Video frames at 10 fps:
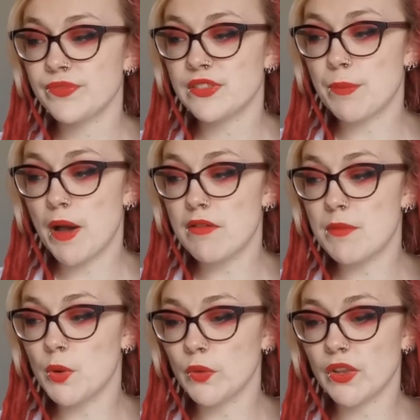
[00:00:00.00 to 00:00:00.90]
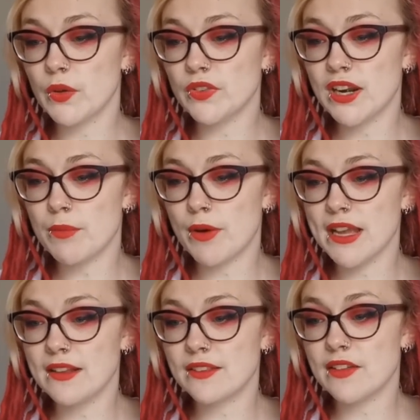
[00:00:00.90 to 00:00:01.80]
The poem also
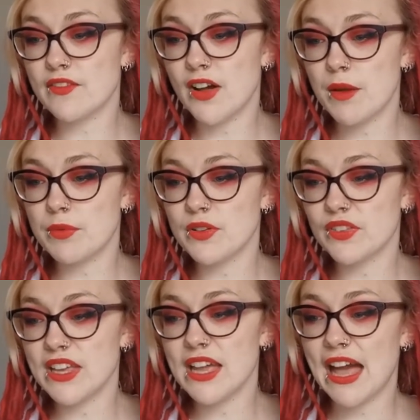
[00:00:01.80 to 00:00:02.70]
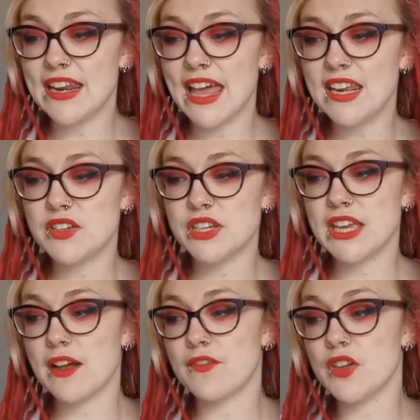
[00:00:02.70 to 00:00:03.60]
celebrates the vibrancy and
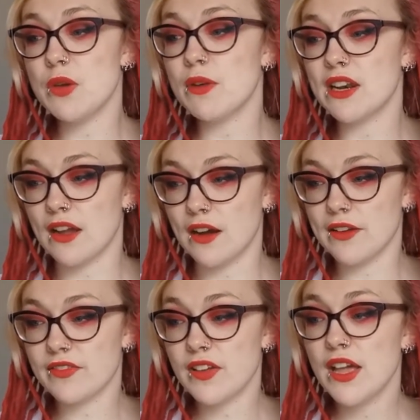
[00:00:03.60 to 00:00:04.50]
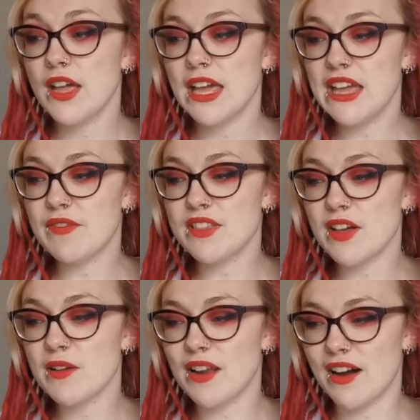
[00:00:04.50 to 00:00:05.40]
energy of human life, even
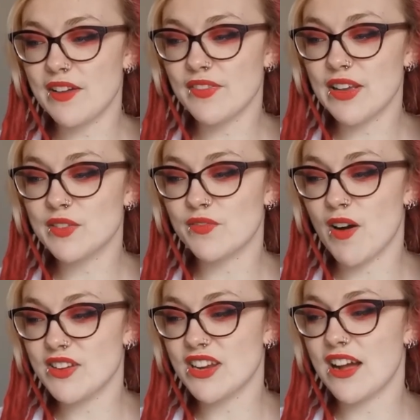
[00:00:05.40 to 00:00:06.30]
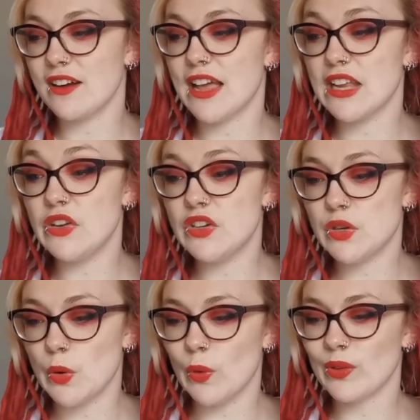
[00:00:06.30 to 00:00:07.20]
though life is fragile and
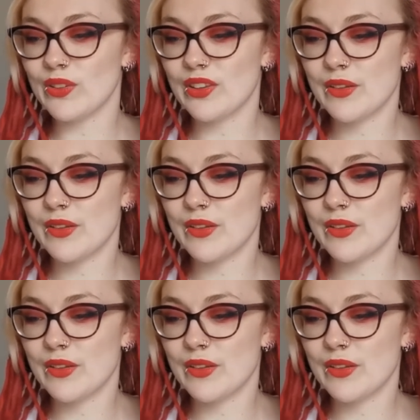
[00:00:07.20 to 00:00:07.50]
short.